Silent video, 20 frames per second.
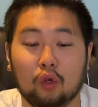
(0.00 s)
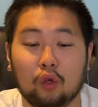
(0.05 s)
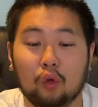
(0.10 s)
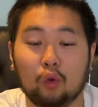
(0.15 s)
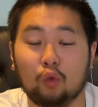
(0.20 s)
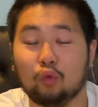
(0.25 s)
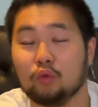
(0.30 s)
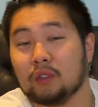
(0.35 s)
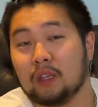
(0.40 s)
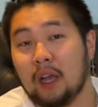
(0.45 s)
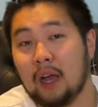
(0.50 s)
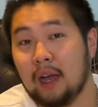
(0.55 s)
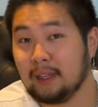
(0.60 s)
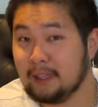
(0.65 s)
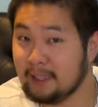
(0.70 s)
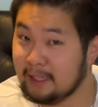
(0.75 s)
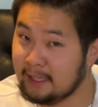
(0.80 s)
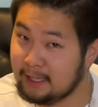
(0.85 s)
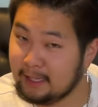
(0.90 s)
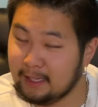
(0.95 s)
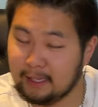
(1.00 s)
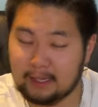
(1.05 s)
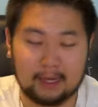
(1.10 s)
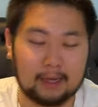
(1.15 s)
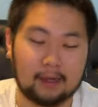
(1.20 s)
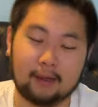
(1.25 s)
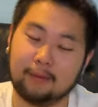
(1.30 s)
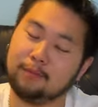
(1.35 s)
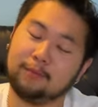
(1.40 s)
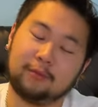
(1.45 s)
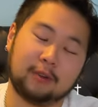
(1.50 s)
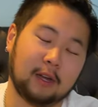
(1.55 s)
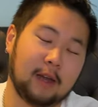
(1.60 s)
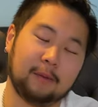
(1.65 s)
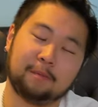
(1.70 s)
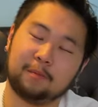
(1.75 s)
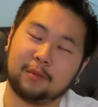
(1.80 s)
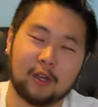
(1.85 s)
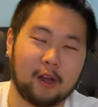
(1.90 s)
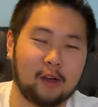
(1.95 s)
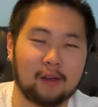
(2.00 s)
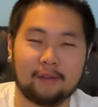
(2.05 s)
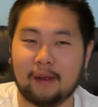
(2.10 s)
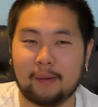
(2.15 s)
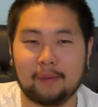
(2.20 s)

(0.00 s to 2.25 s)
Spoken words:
Uzani. I'm sorry if I